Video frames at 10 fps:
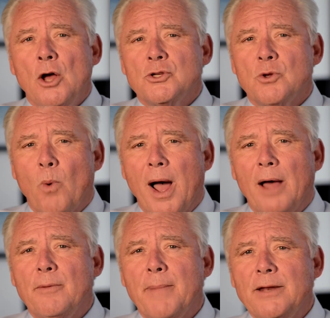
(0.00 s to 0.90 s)
So
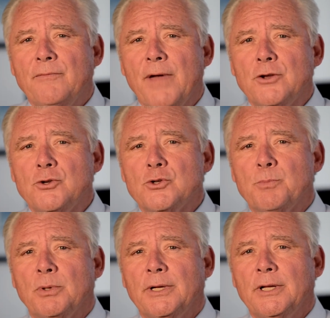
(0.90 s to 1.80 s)
while the Manufacturers
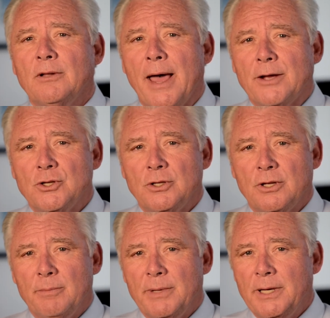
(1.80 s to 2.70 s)
Political Action
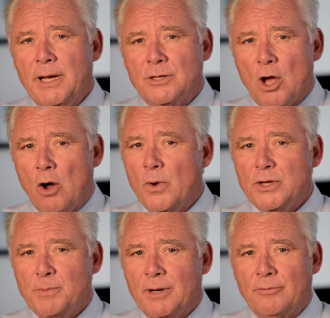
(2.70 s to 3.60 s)
Committee has
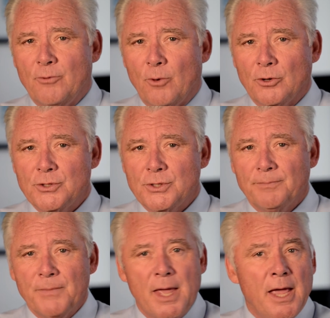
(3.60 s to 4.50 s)
always been a force
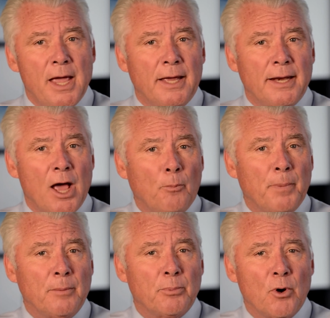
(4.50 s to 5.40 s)
in
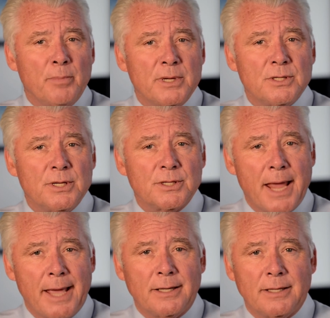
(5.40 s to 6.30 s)
helping pro-business
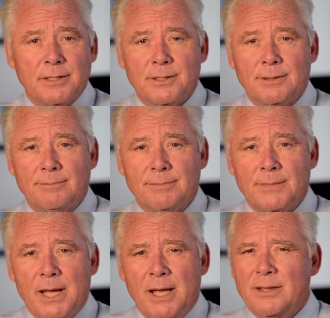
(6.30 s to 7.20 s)
candidates,
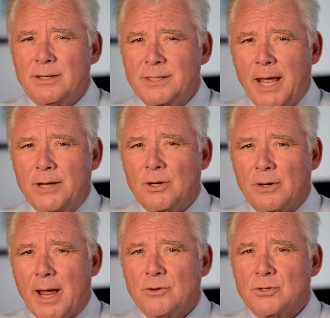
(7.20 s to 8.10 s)
the stakes are
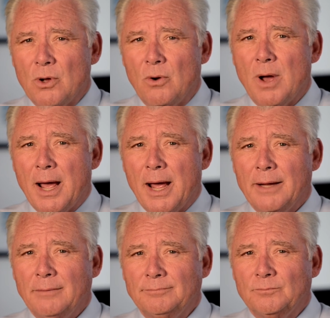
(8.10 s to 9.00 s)
now so
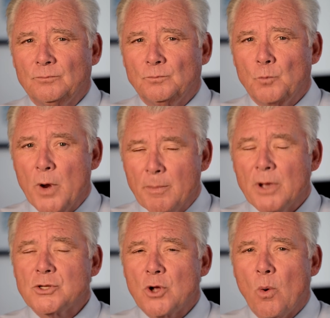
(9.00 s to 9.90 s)
high, we
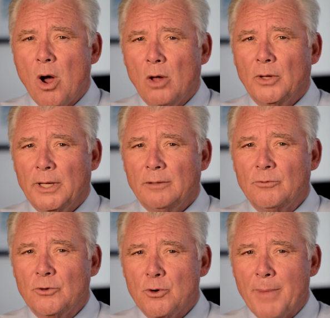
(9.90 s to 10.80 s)
must go all in
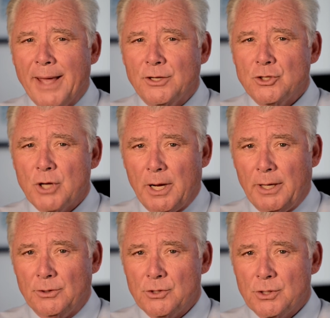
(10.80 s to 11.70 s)
for dramatic
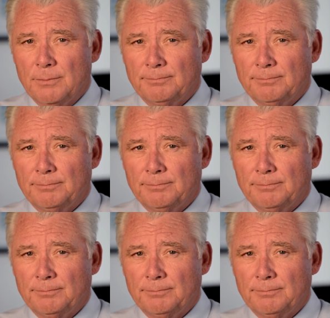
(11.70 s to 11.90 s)
change.